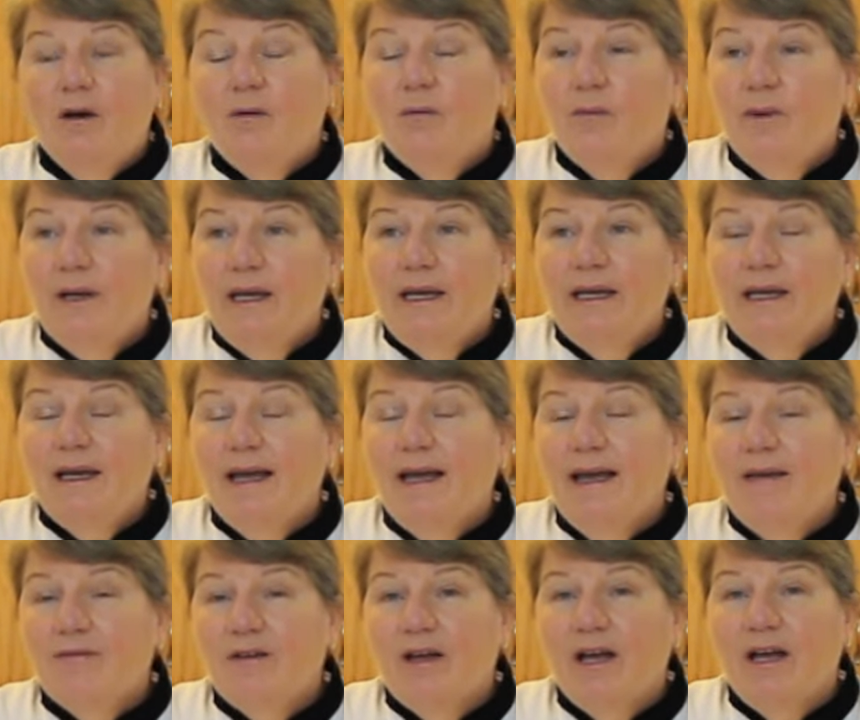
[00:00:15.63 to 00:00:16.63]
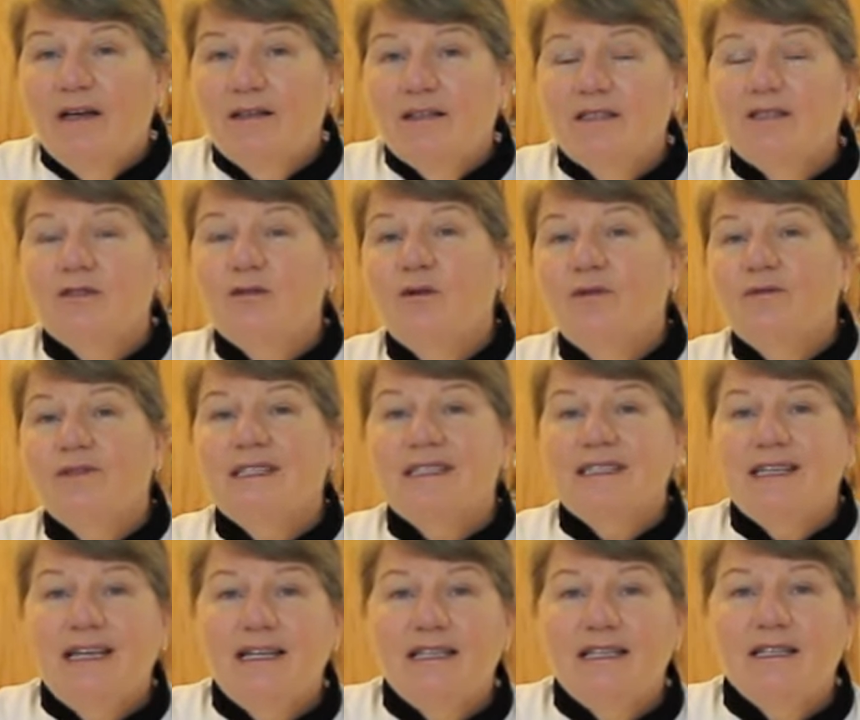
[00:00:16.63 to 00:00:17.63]
We have got sort of
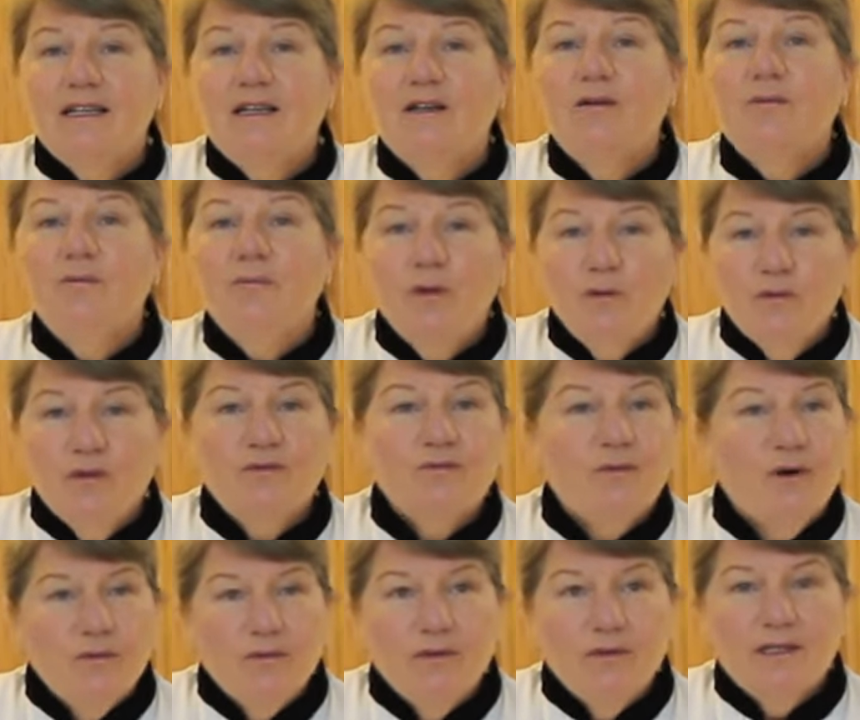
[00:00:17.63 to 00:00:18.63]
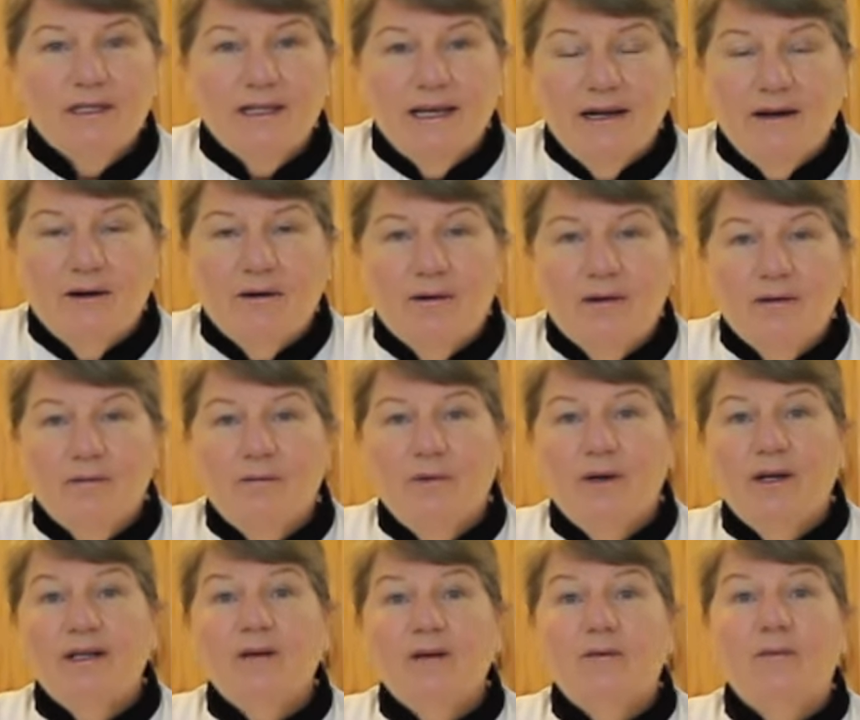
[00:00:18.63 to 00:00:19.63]
seasonal moose roasts here
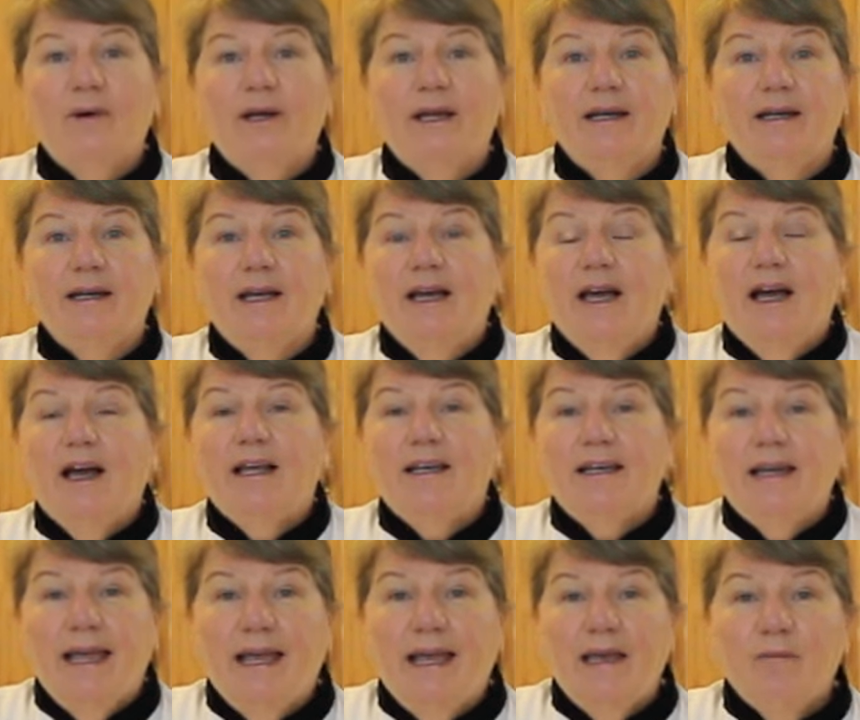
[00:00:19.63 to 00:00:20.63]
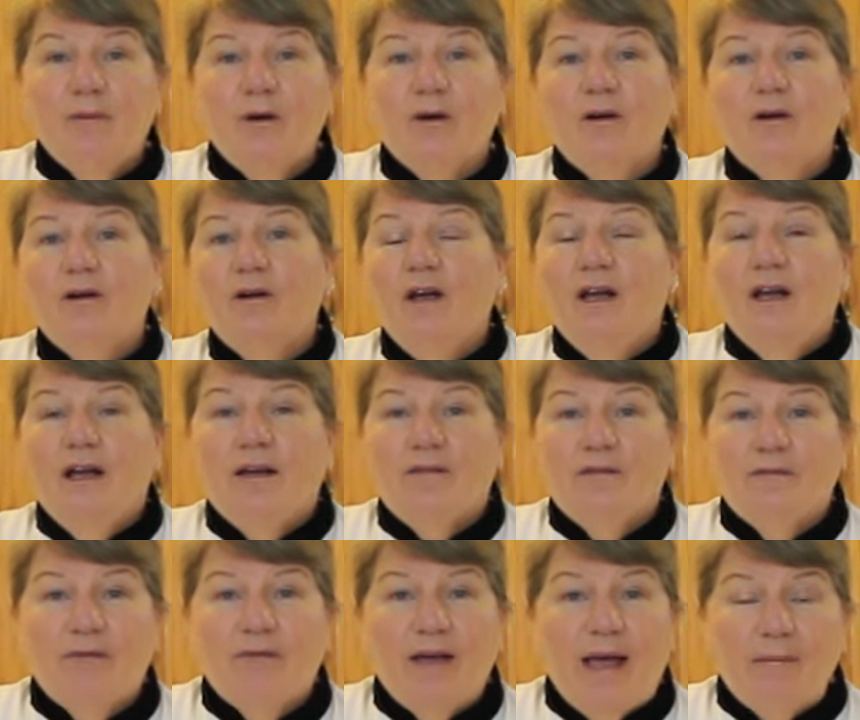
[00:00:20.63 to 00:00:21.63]
when a neighbor, a
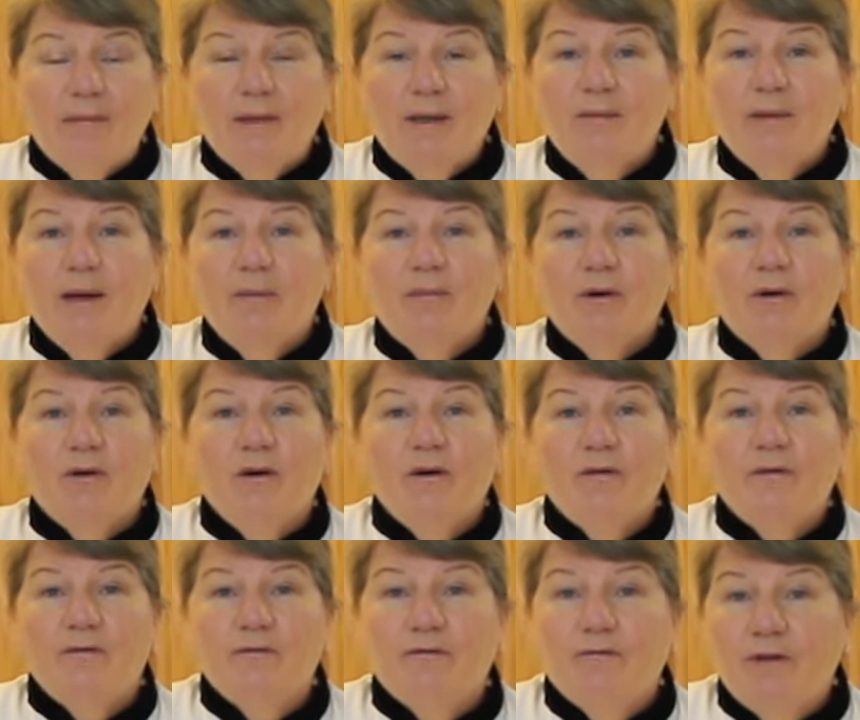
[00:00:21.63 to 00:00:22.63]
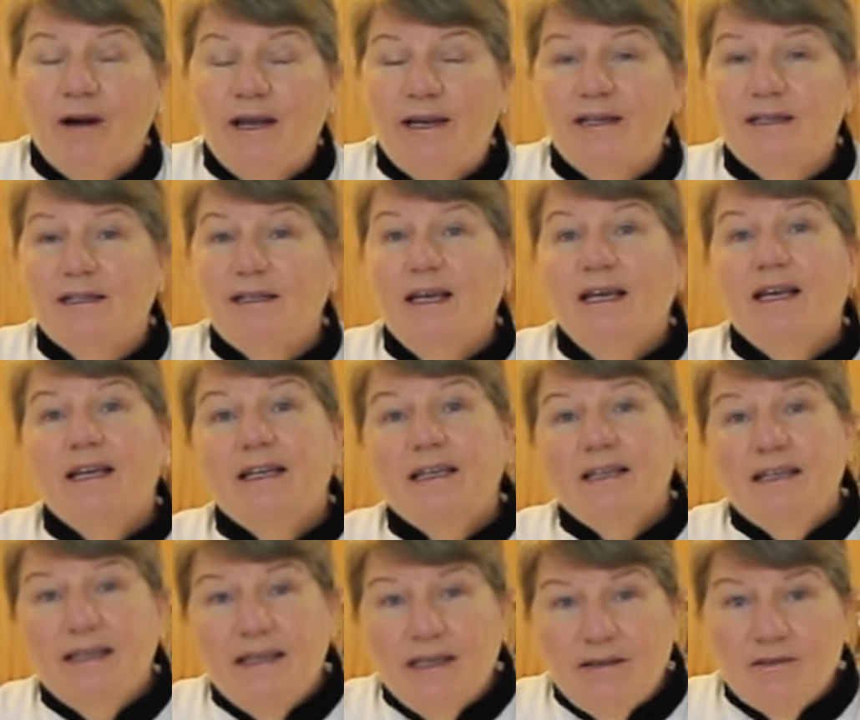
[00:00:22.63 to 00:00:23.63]
family member or a friend
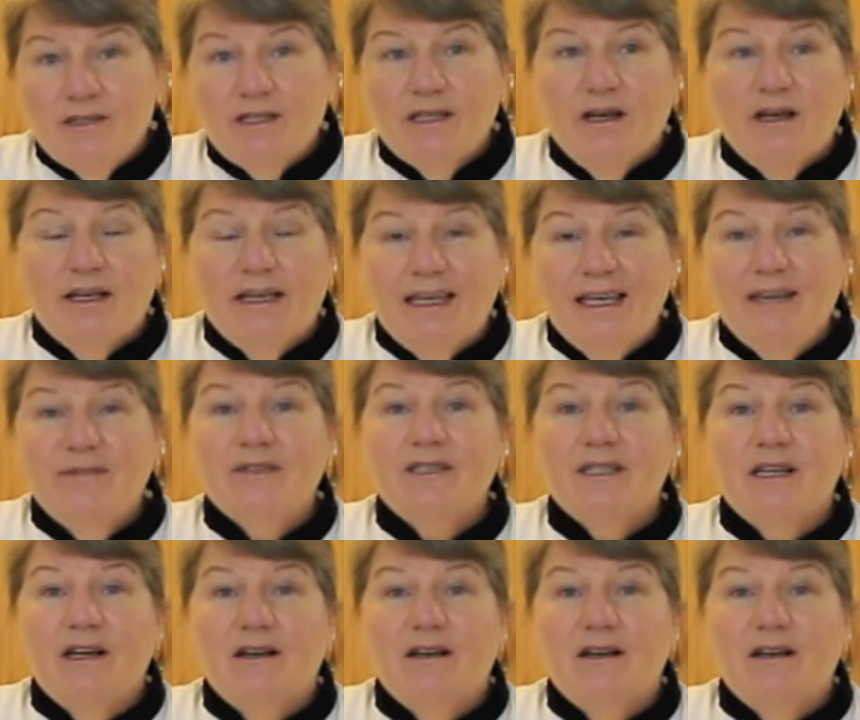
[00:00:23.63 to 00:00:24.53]
gives, uh, gives